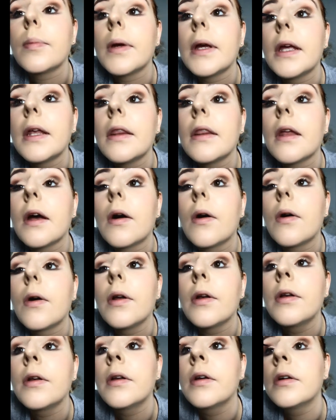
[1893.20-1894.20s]
paint that
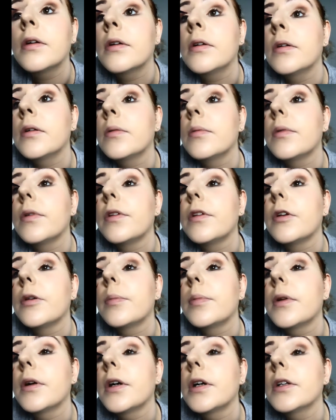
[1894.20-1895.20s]
on with
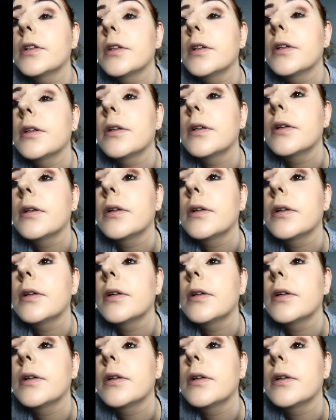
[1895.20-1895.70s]
your brush.